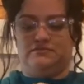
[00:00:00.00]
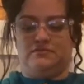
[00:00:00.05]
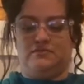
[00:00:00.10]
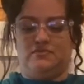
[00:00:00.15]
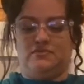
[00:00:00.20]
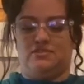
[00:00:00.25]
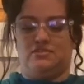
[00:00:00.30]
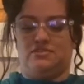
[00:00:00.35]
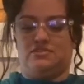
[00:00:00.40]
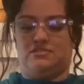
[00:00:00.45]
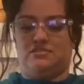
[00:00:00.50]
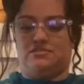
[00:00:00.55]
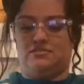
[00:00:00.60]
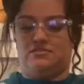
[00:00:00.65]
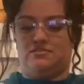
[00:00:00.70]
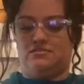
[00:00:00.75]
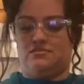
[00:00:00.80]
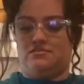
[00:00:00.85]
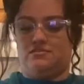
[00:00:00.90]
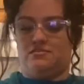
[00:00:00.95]
Just
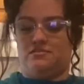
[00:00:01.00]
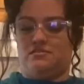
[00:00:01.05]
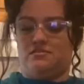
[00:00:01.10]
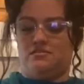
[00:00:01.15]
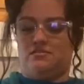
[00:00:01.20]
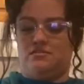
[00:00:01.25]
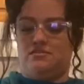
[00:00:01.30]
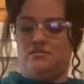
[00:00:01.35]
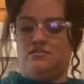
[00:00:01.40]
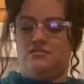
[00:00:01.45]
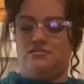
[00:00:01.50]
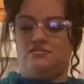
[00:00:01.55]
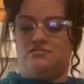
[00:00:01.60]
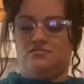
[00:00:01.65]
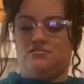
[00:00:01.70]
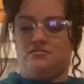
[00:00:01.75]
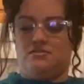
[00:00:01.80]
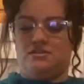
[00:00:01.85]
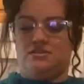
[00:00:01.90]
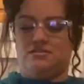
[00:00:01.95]

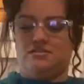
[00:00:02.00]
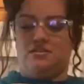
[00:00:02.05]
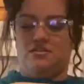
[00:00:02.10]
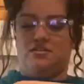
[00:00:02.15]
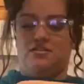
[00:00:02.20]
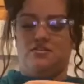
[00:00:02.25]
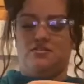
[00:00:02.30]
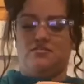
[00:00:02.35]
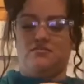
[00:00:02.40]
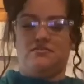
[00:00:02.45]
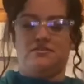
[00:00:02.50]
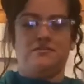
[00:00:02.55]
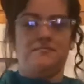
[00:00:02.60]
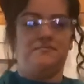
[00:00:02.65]
squeeze it all over.